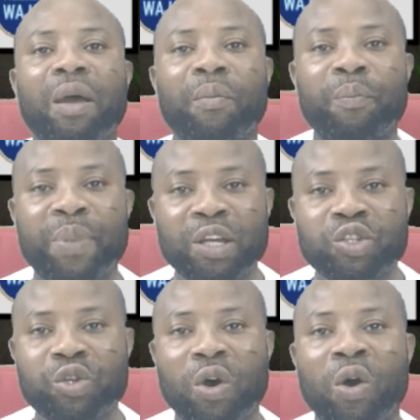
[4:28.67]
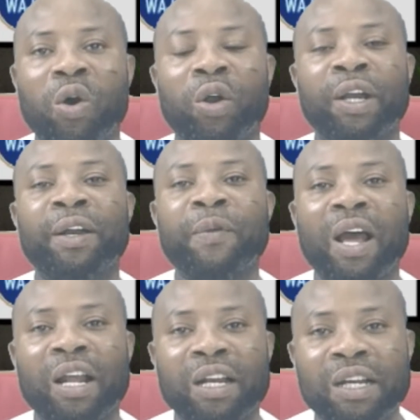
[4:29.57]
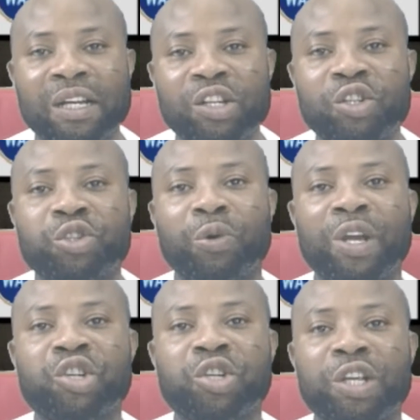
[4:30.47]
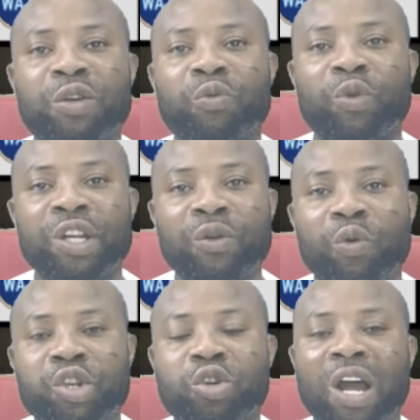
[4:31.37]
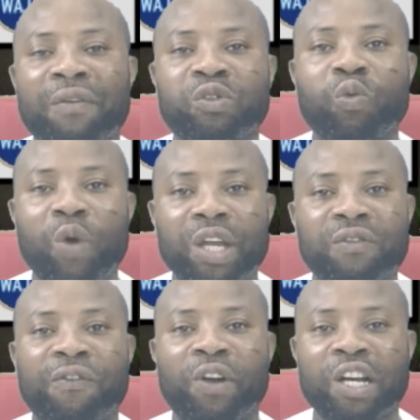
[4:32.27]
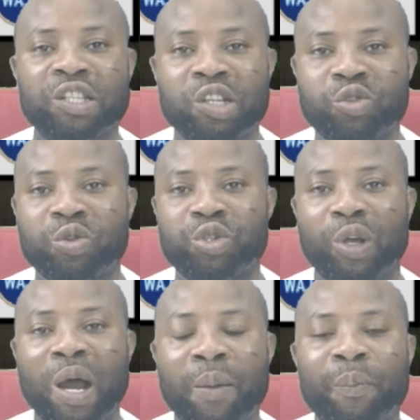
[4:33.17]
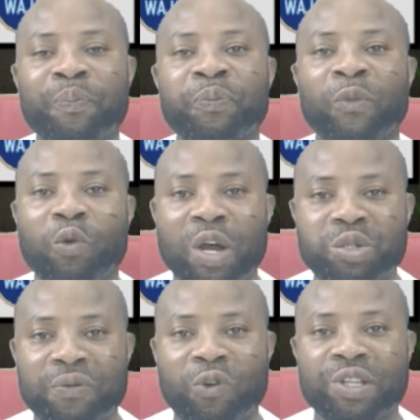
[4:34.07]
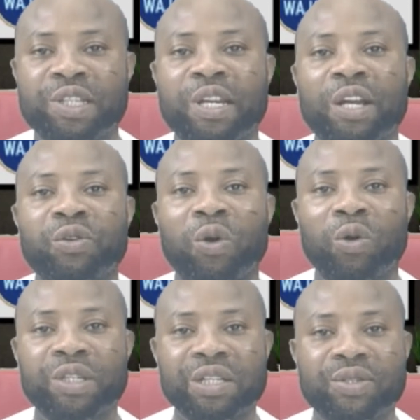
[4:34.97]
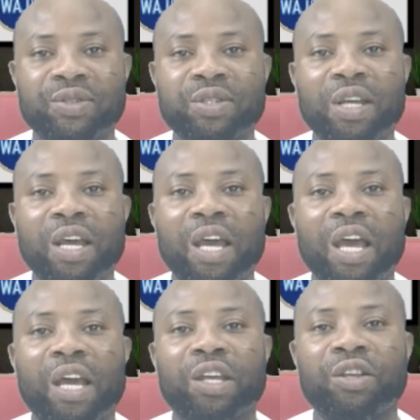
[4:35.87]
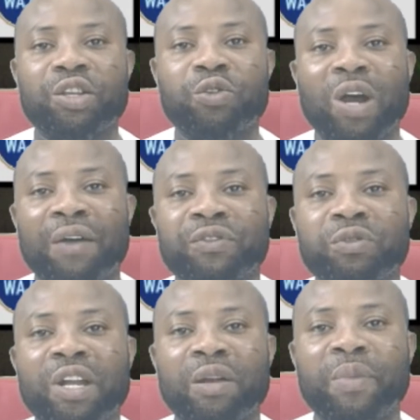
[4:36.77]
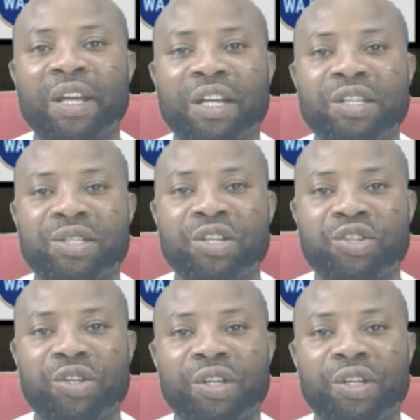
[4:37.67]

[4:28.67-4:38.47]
based on duration within which you have to wait for the decision to come. Once you've considered all these, you have to then make a decision,